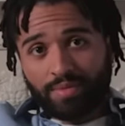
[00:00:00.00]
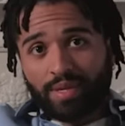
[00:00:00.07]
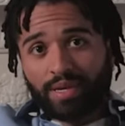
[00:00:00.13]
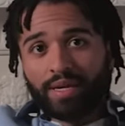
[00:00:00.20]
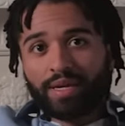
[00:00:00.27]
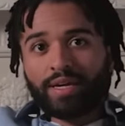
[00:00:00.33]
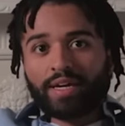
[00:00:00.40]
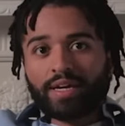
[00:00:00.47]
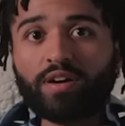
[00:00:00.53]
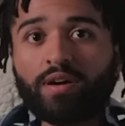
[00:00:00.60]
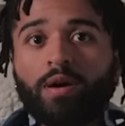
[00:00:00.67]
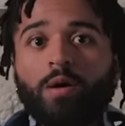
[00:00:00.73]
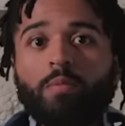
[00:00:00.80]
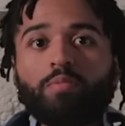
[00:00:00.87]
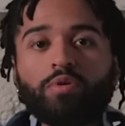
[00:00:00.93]
Kafka
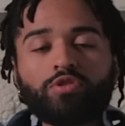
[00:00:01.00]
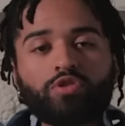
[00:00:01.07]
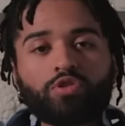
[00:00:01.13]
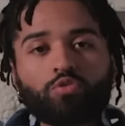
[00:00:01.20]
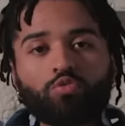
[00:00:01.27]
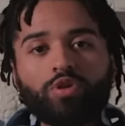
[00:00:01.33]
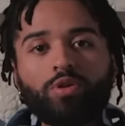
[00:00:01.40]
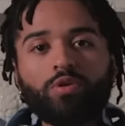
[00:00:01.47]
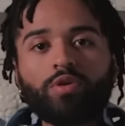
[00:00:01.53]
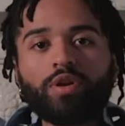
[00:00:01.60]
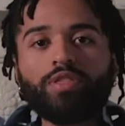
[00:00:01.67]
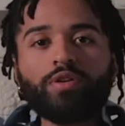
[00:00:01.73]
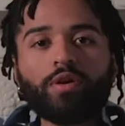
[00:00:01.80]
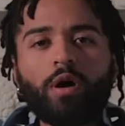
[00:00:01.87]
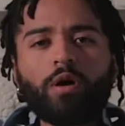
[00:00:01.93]
puts the reader
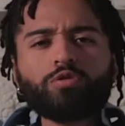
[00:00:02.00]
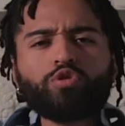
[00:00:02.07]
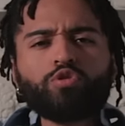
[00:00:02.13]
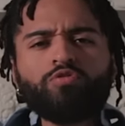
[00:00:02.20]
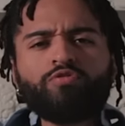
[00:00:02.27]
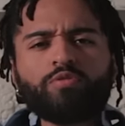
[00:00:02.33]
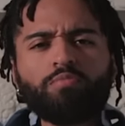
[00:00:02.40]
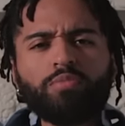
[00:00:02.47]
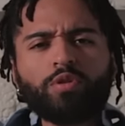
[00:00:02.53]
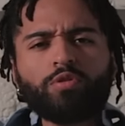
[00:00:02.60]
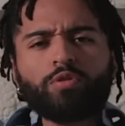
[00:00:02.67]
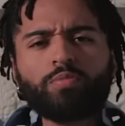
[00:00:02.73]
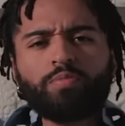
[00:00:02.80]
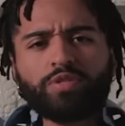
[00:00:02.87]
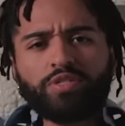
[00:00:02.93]
in the all too
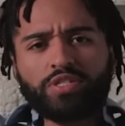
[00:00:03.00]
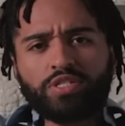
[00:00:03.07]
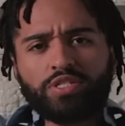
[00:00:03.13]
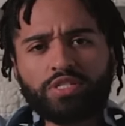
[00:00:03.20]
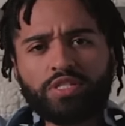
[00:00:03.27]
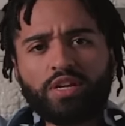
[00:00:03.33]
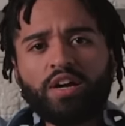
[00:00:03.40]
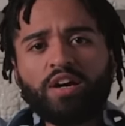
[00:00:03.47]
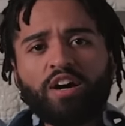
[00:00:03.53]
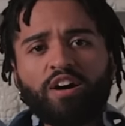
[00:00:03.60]
familiar position